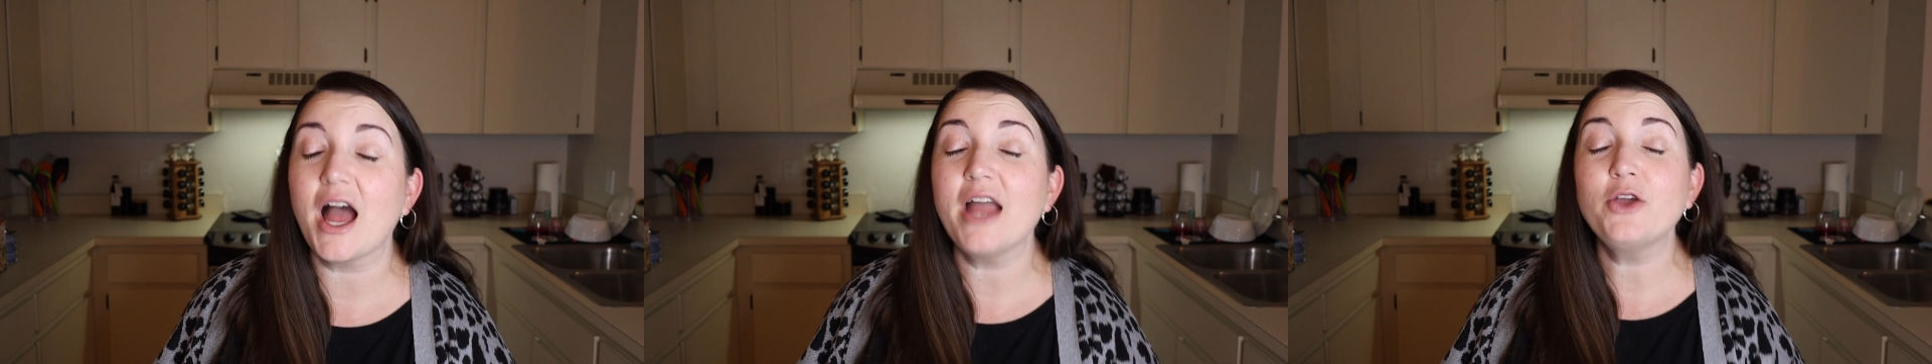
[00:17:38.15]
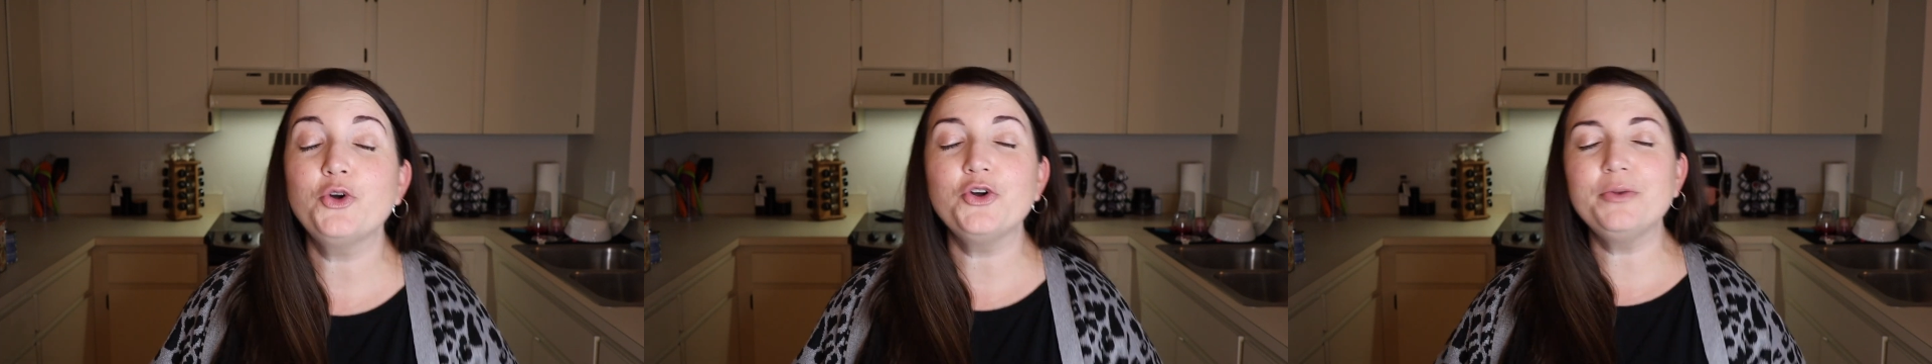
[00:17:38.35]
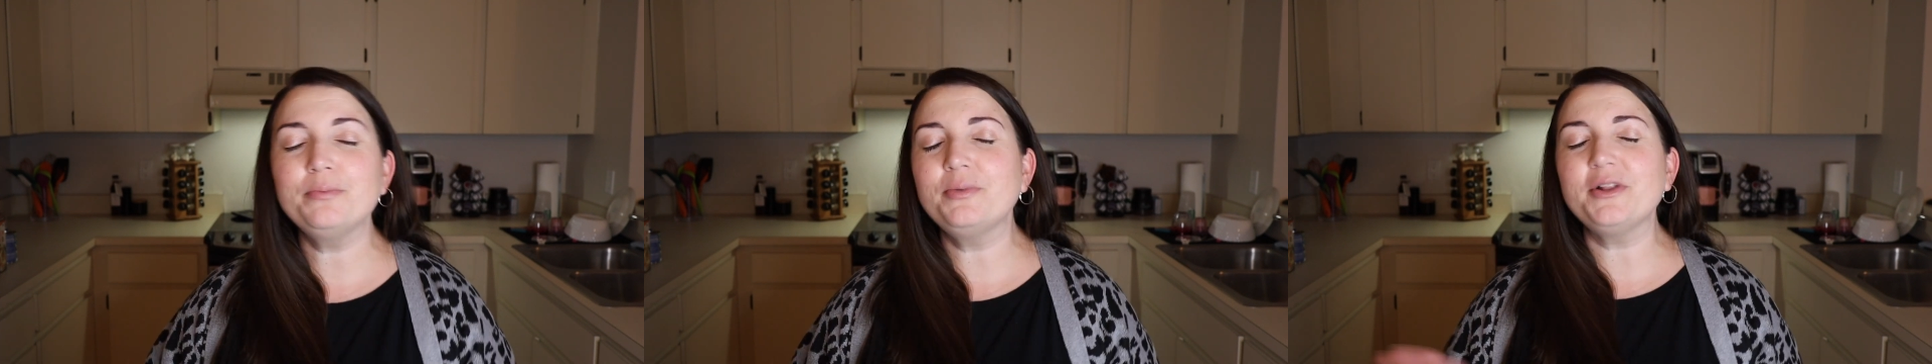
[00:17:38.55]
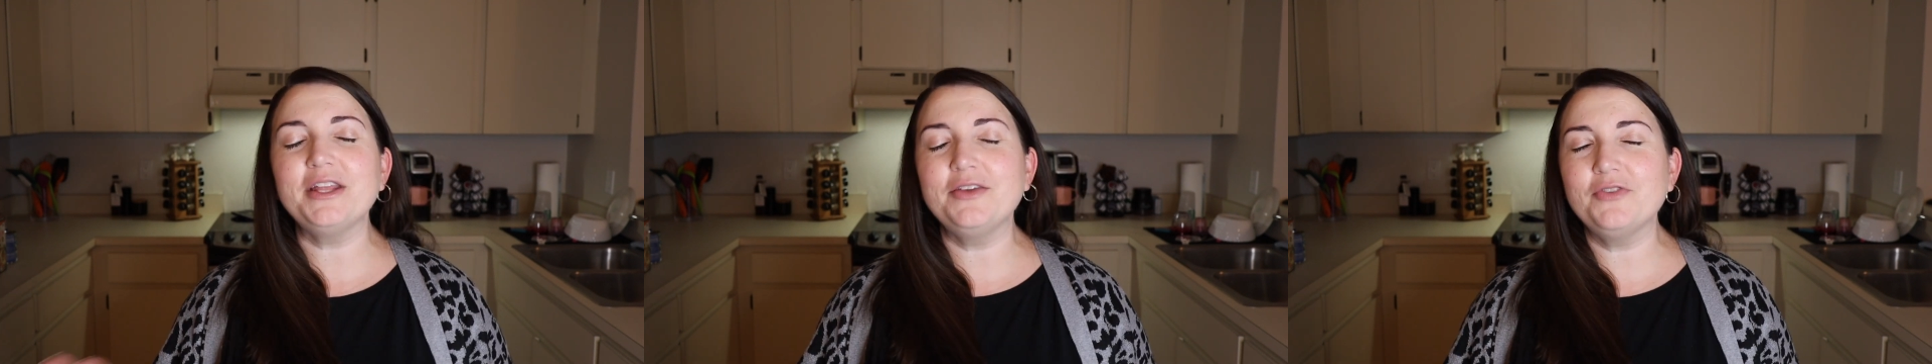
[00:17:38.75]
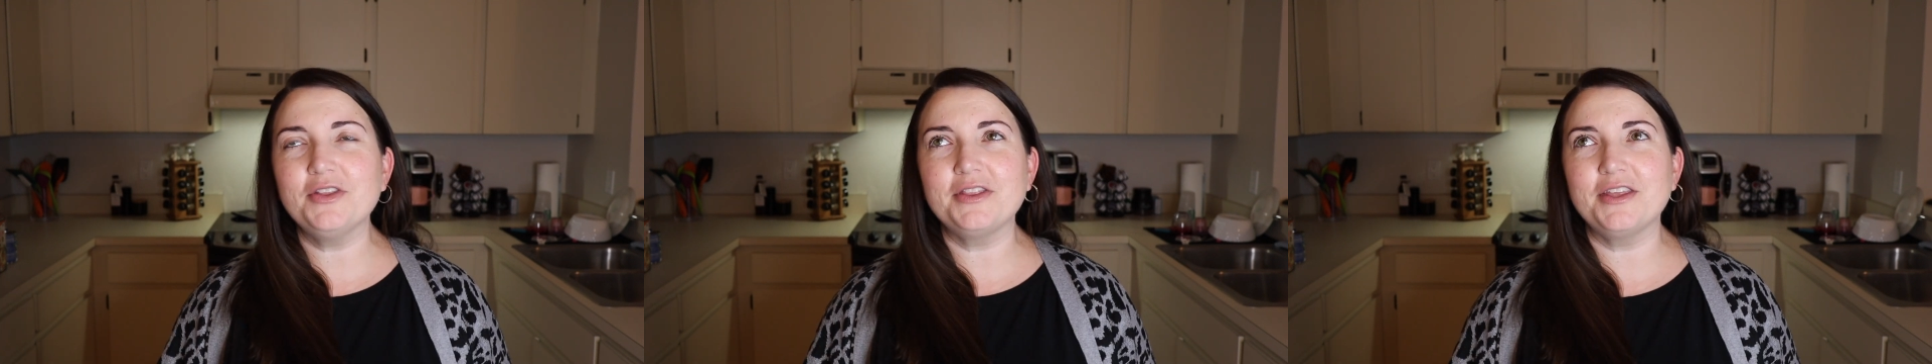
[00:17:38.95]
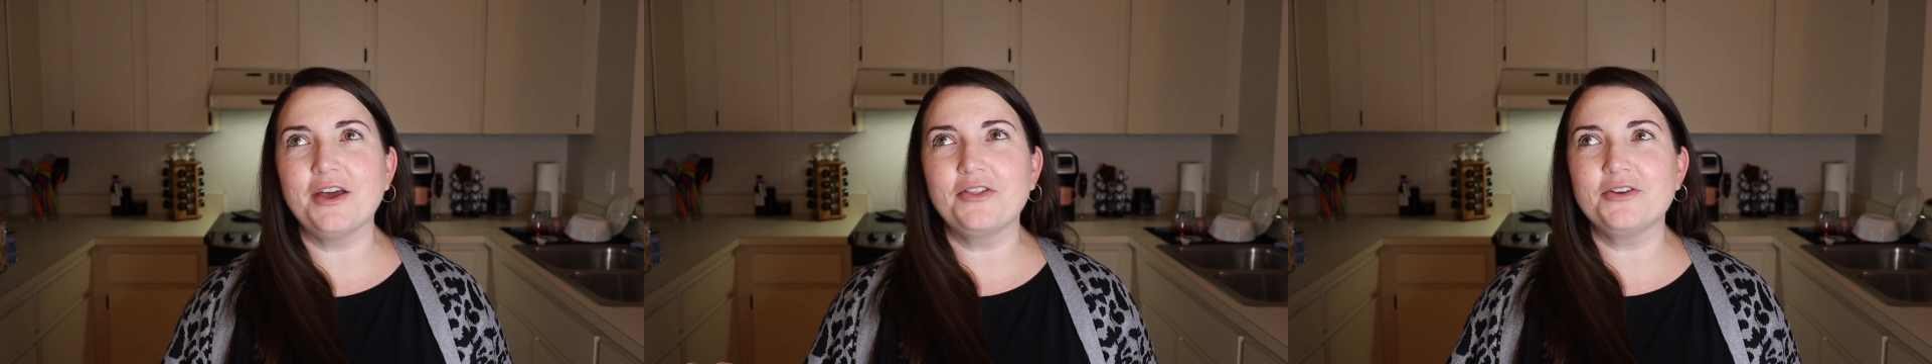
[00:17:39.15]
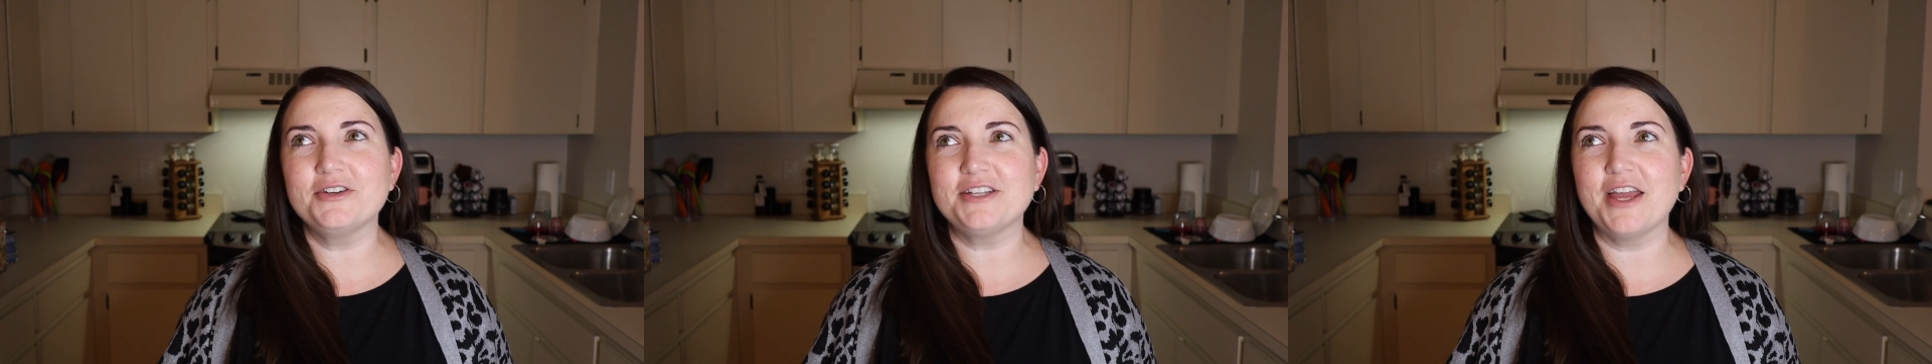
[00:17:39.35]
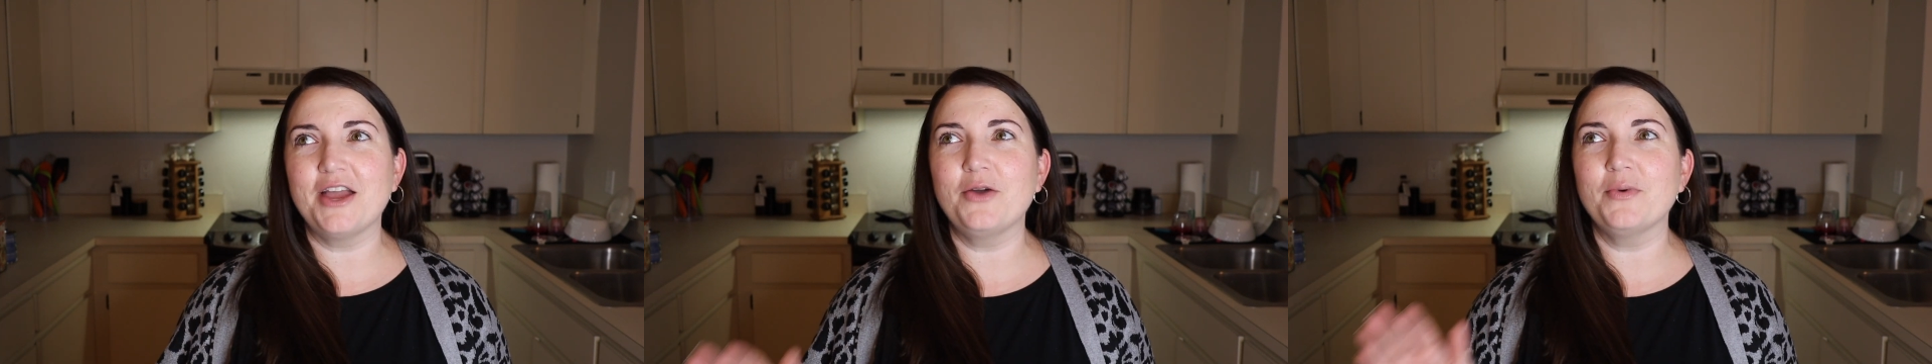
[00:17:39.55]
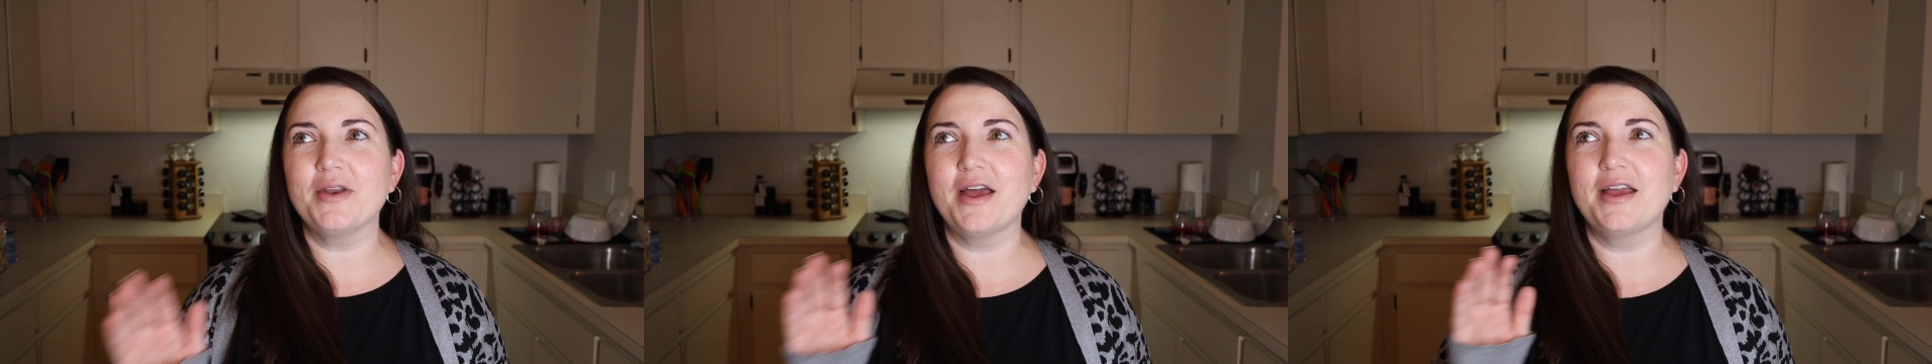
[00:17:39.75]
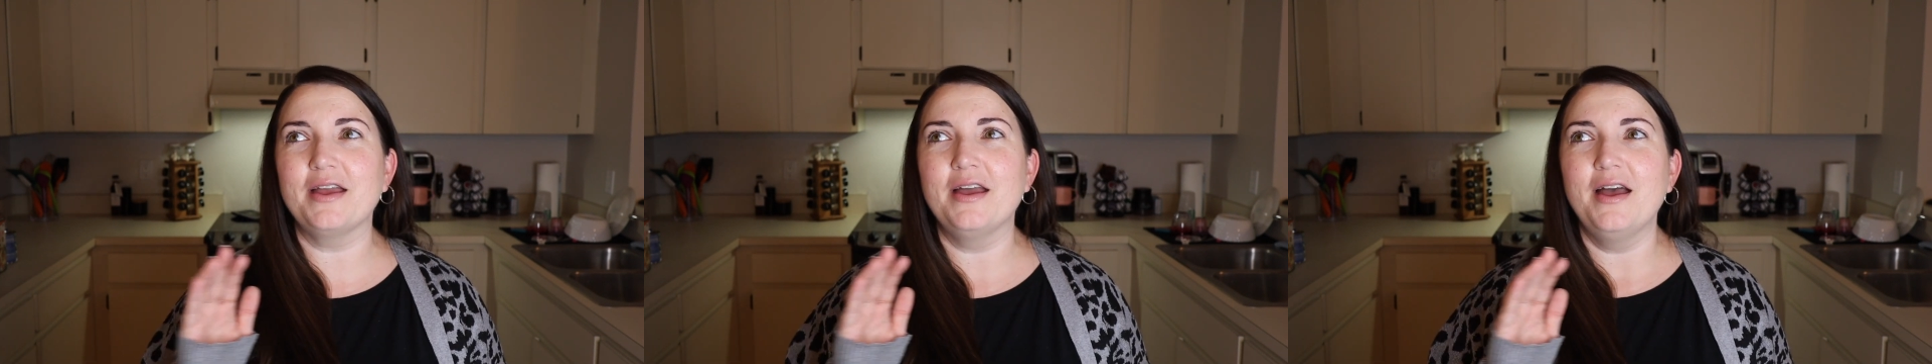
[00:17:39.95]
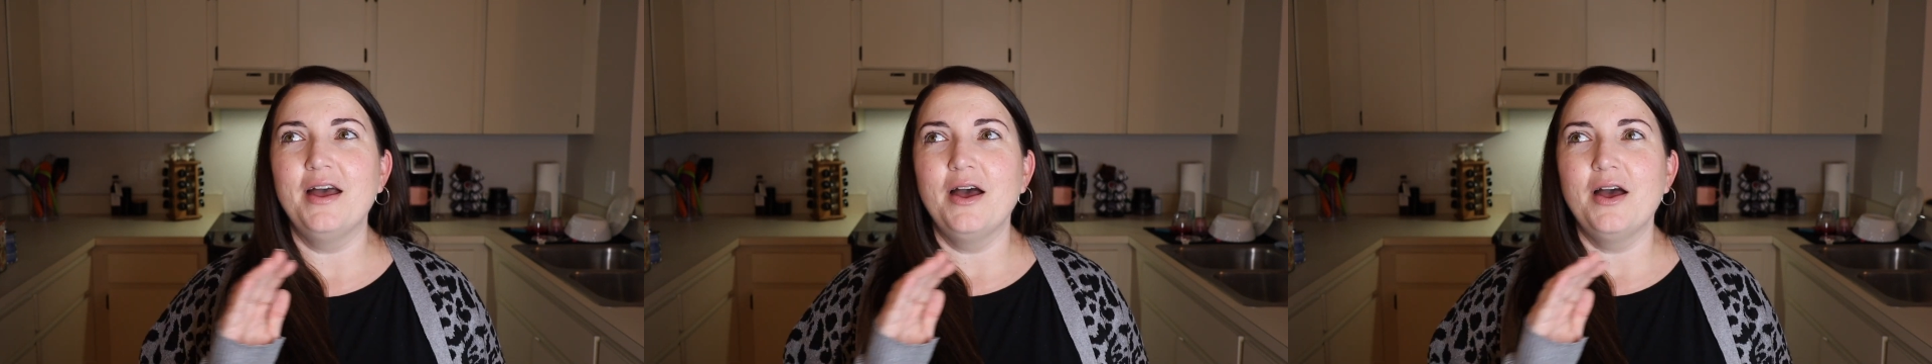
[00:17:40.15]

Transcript: I couldn't believe it the other day when I